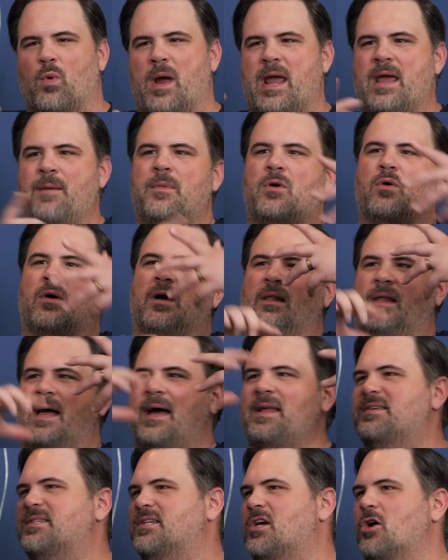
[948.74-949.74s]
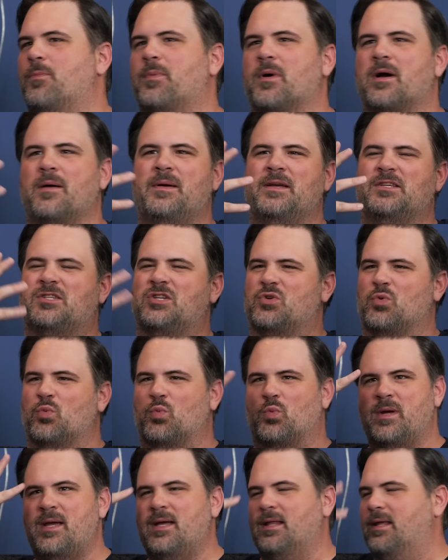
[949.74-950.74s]
rainbow kaleidoscope. Yeah, it's, it's
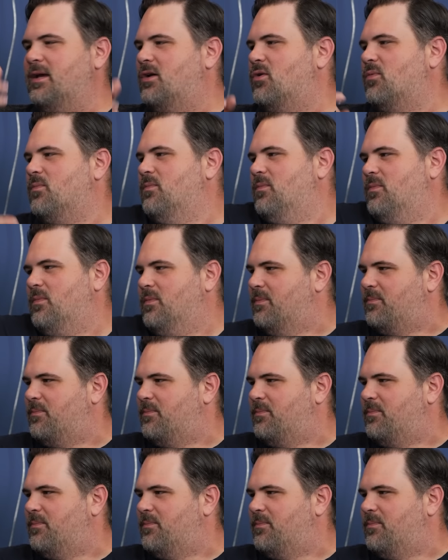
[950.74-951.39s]
like really not